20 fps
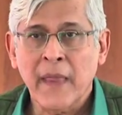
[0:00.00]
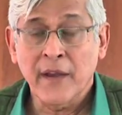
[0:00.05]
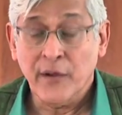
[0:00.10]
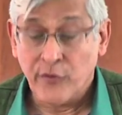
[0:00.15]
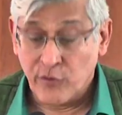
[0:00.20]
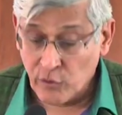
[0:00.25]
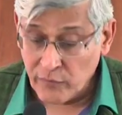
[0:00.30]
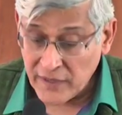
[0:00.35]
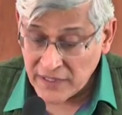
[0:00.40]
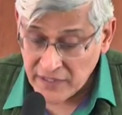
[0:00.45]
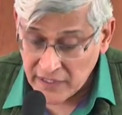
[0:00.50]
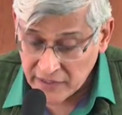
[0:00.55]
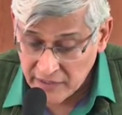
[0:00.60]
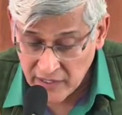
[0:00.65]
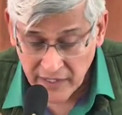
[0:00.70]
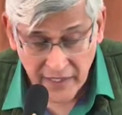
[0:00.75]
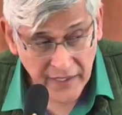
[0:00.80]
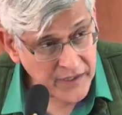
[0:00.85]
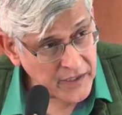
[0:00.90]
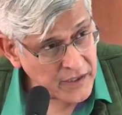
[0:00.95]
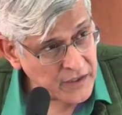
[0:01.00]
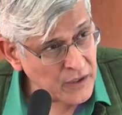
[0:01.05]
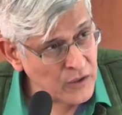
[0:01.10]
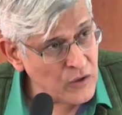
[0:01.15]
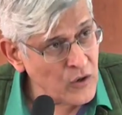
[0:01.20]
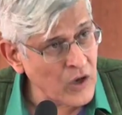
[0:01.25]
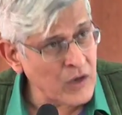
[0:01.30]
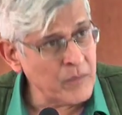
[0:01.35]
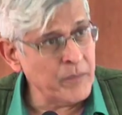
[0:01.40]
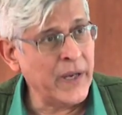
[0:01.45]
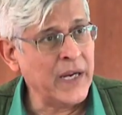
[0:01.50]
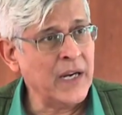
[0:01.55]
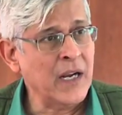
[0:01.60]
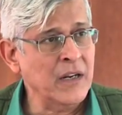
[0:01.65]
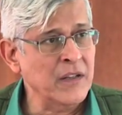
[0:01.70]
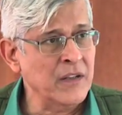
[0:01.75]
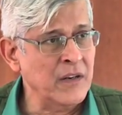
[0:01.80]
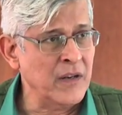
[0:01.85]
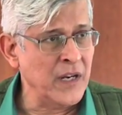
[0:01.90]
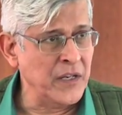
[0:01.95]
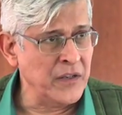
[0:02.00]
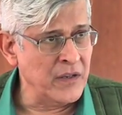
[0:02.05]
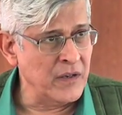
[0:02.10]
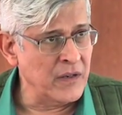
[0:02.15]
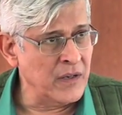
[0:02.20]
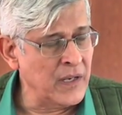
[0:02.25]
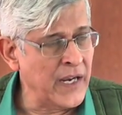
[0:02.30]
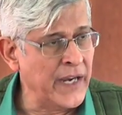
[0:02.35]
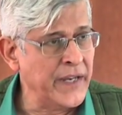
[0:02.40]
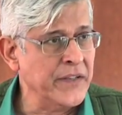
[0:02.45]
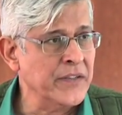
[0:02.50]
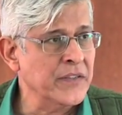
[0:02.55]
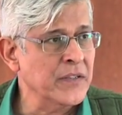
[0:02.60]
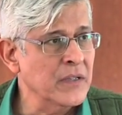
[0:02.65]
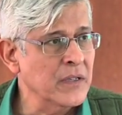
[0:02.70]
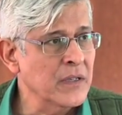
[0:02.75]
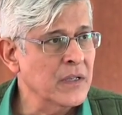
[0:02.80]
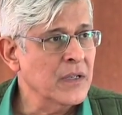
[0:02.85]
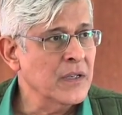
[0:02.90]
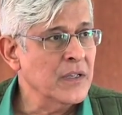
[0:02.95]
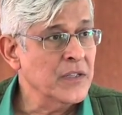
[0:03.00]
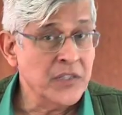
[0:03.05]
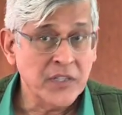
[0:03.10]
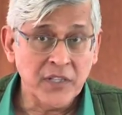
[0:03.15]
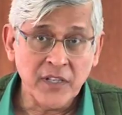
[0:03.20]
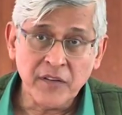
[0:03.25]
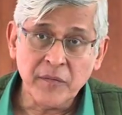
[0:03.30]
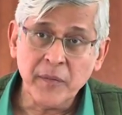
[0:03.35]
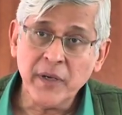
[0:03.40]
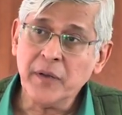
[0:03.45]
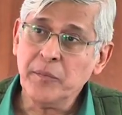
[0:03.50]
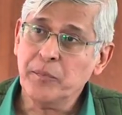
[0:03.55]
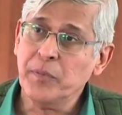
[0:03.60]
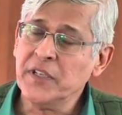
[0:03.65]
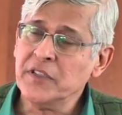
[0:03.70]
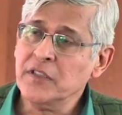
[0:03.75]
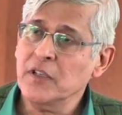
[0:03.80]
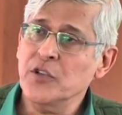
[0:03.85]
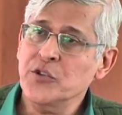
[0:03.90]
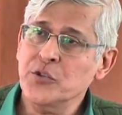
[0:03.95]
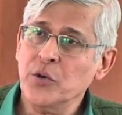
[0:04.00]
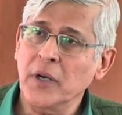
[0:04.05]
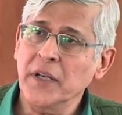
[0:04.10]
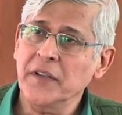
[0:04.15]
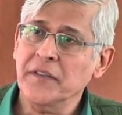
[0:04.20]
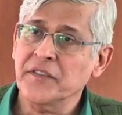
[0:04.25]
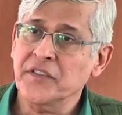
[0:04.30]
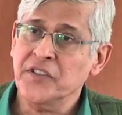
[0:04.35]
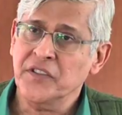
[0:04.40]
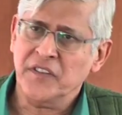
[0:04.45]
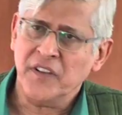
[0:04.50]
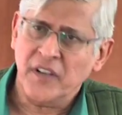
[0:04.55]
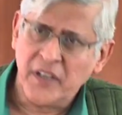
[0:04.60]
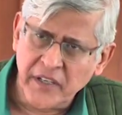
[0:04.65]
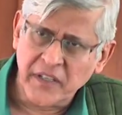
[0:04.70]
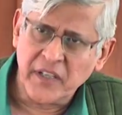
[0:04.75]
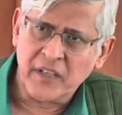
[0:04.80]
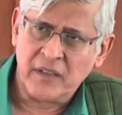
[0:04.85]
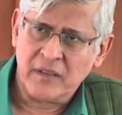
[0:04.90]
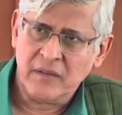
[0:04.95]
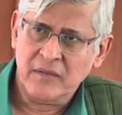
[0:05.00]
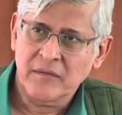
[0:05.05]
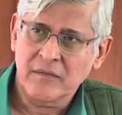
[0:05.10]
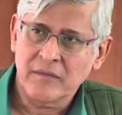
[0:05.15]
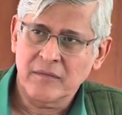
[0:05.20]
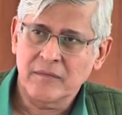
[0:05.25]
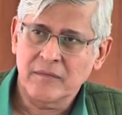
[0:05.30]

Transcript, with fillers: So when that lady did not beg at the red light, she has made a personal choice. She's a leader.